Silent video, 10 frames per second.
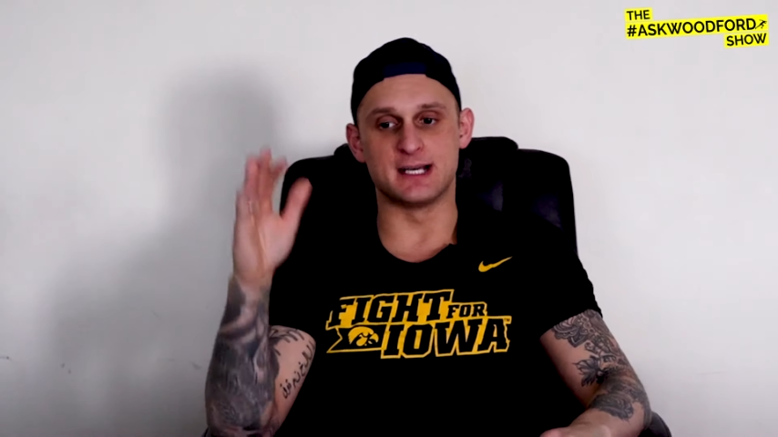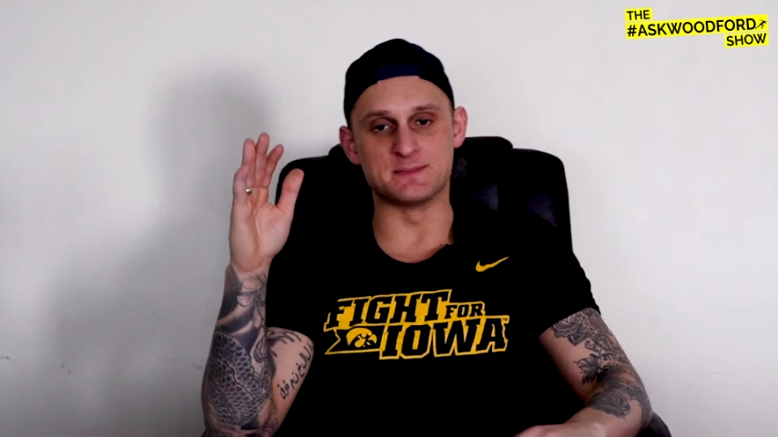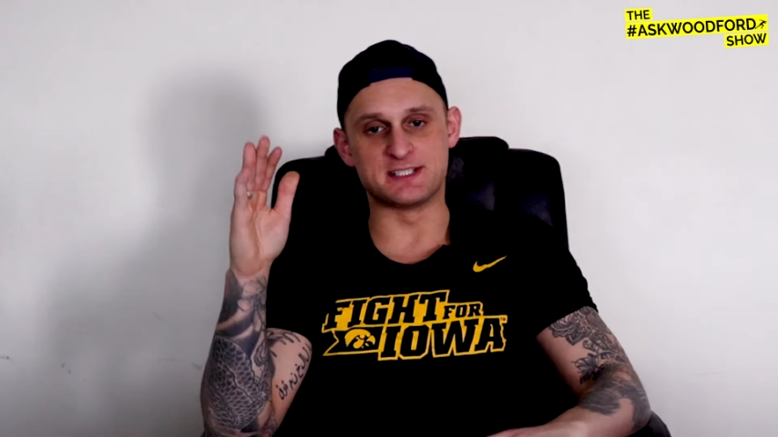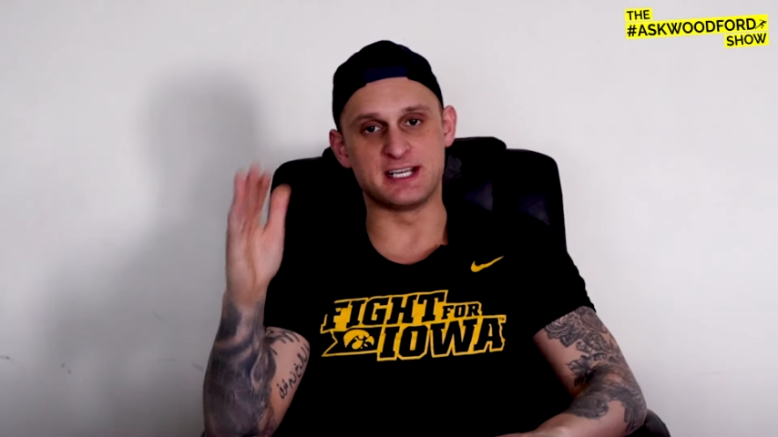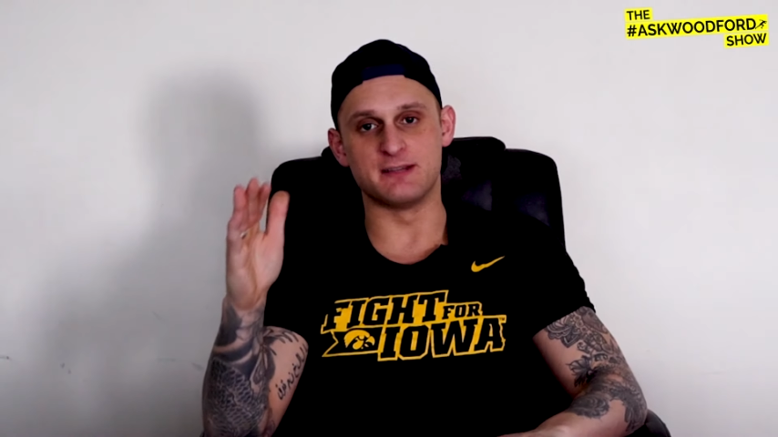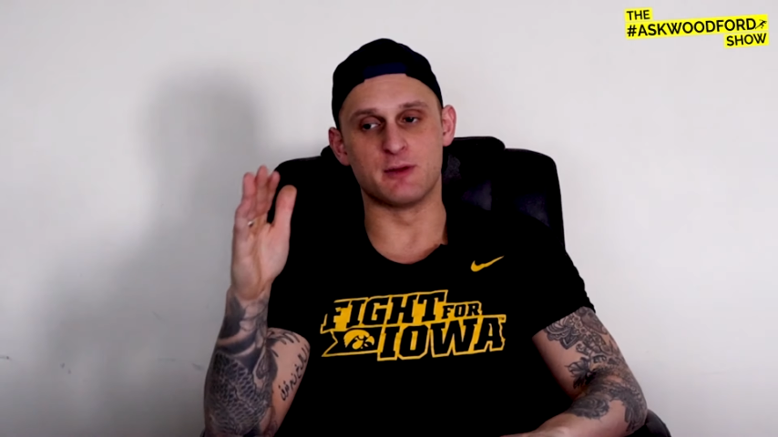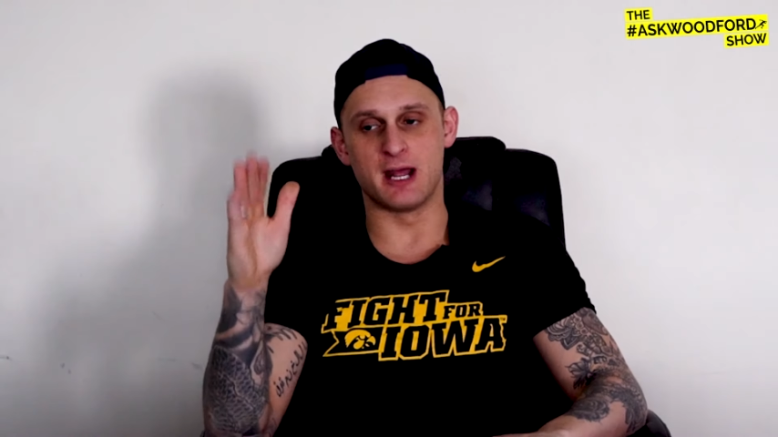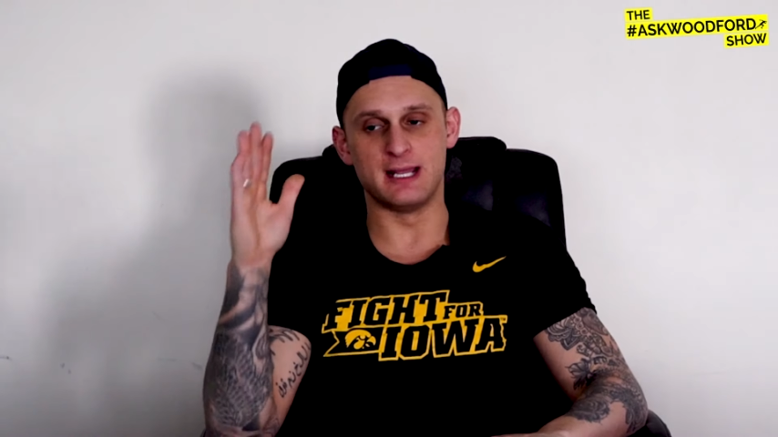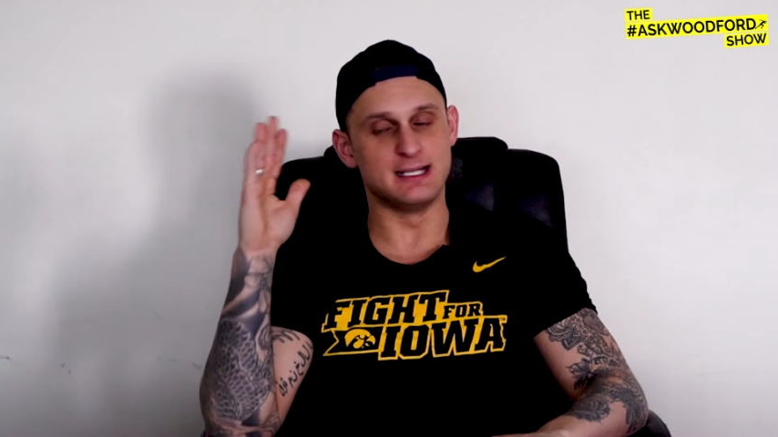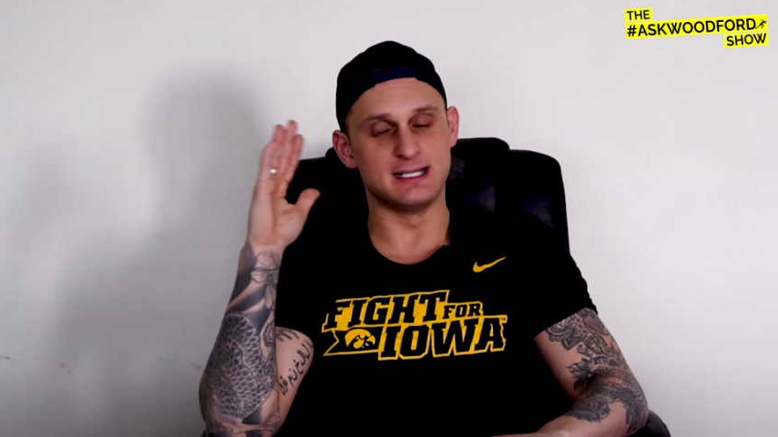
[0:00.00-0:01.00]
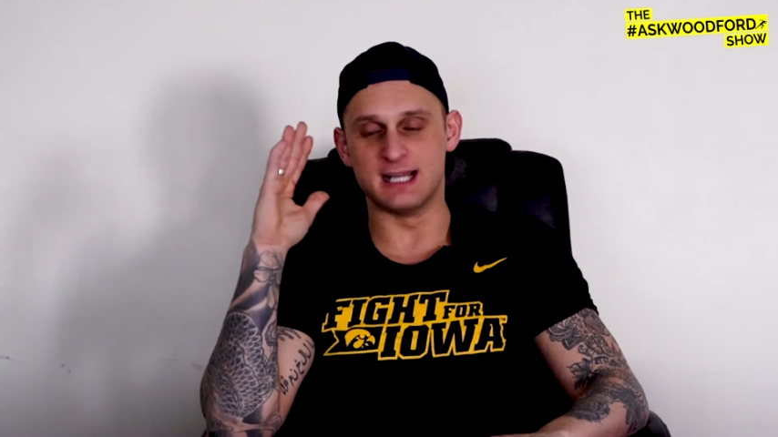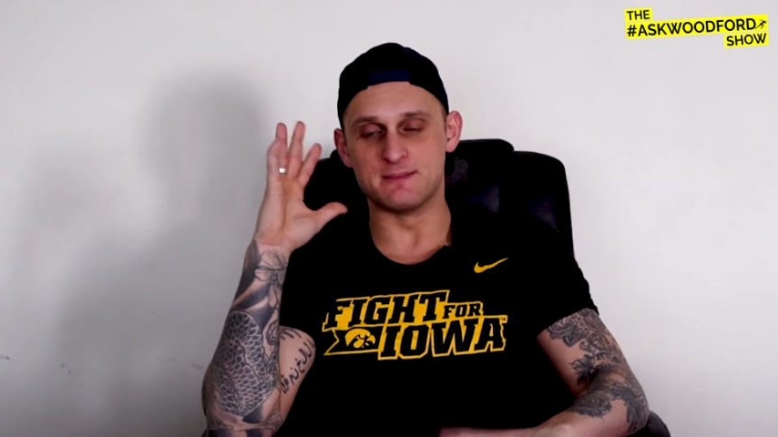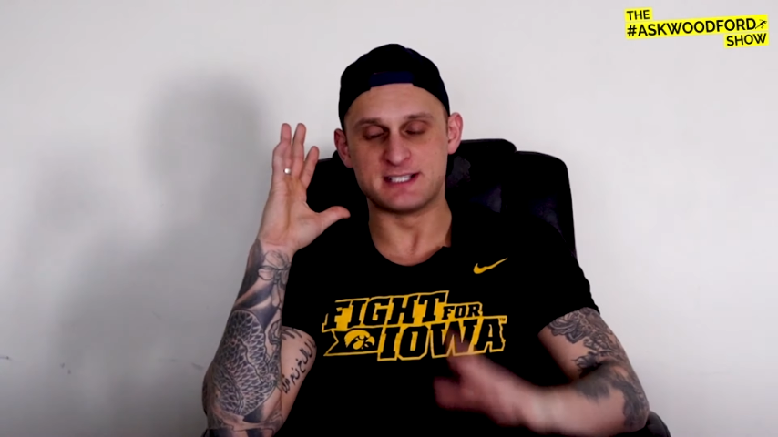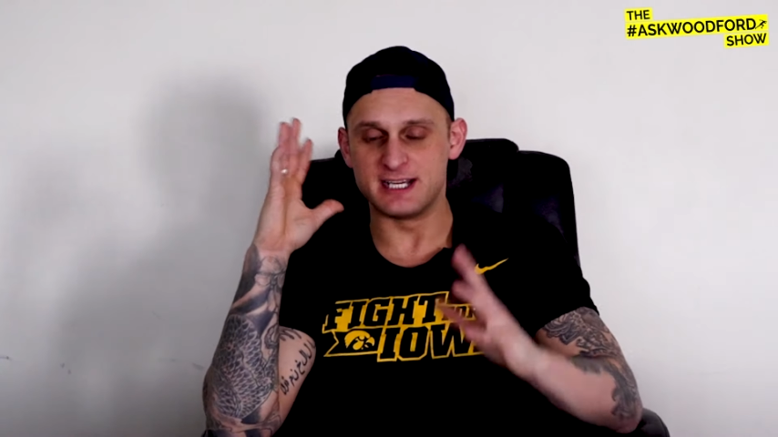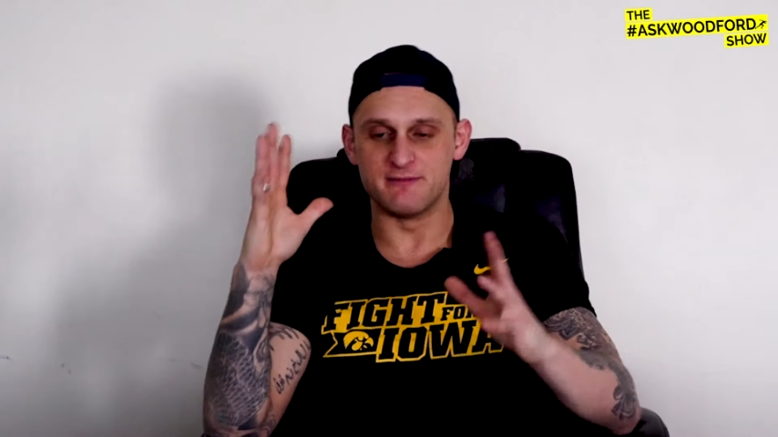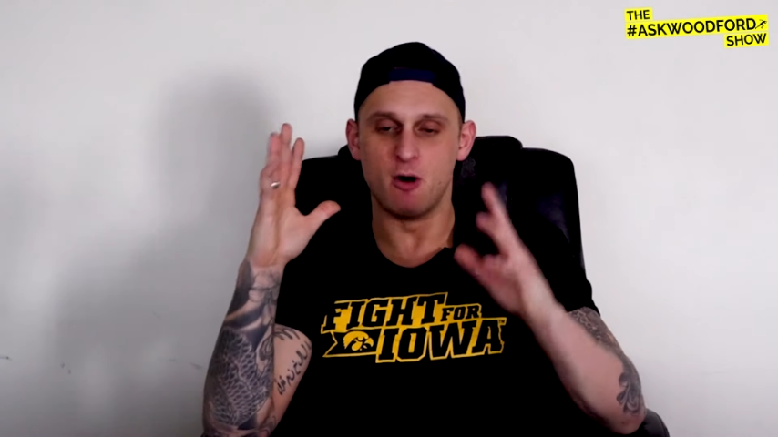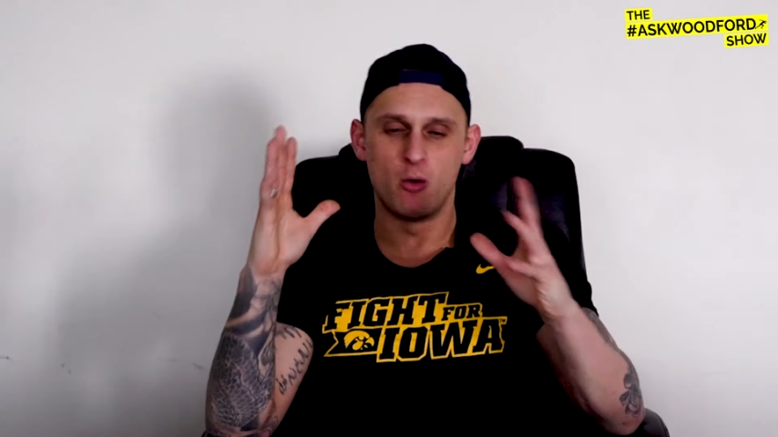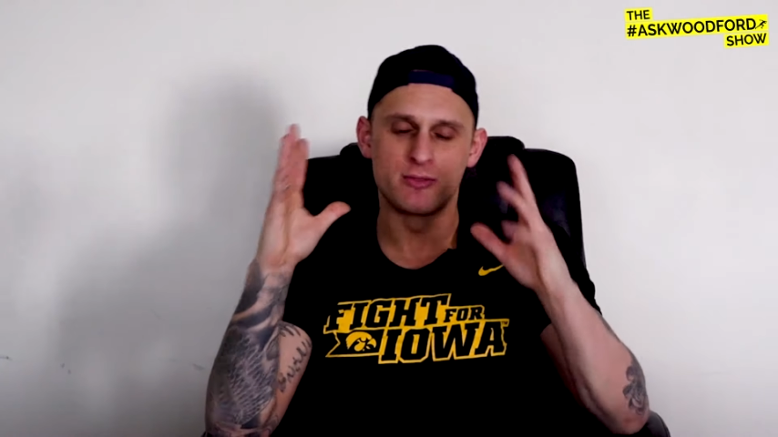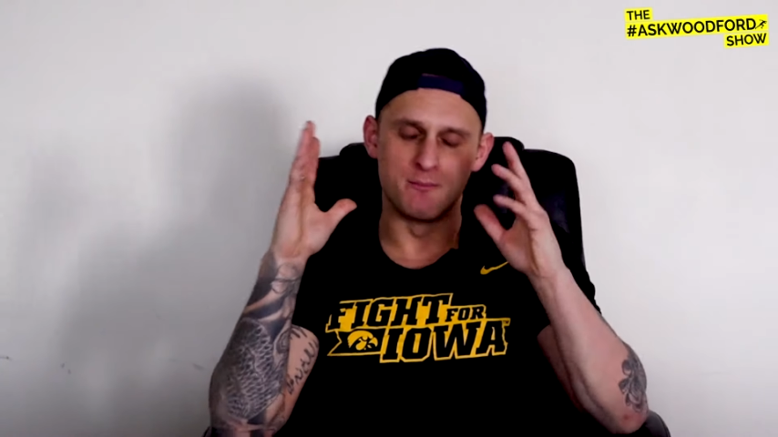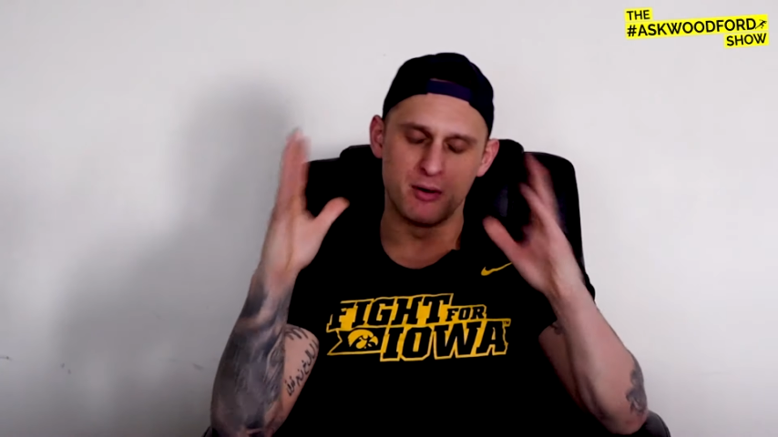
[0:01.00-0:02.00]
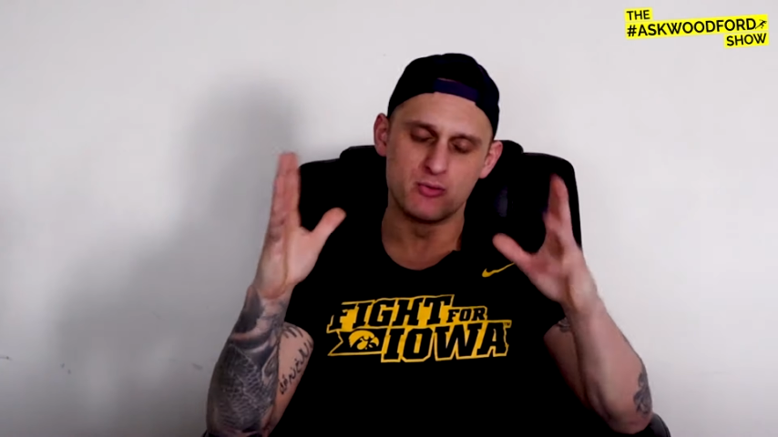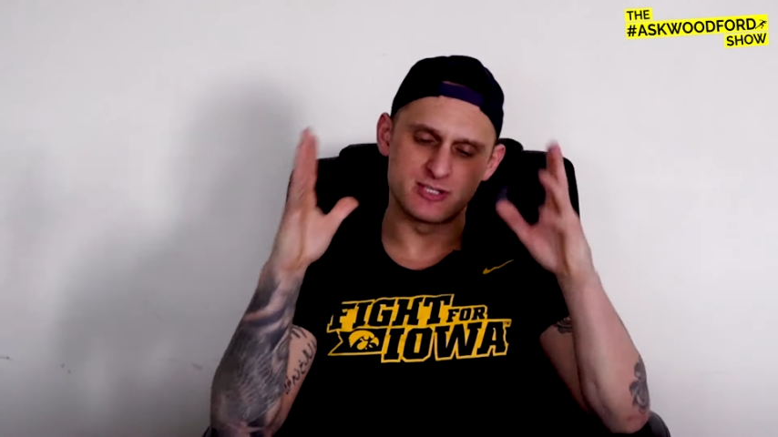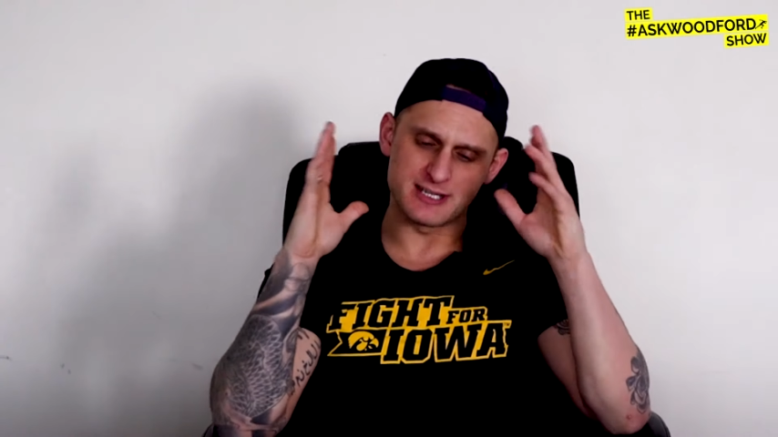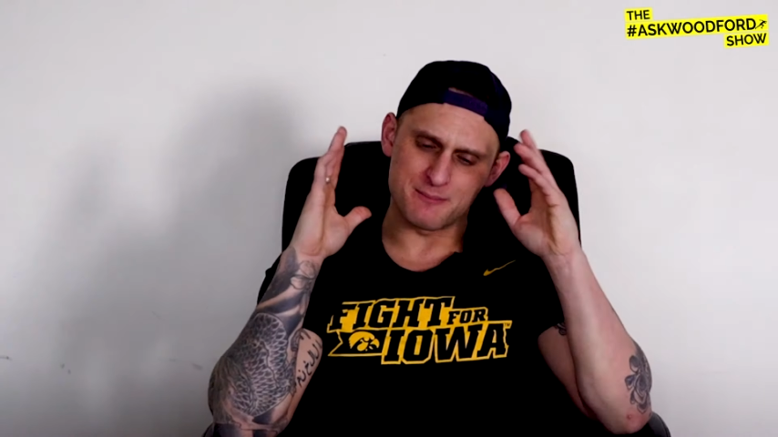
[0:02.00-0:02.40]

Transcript: I'm sick of all the bullshit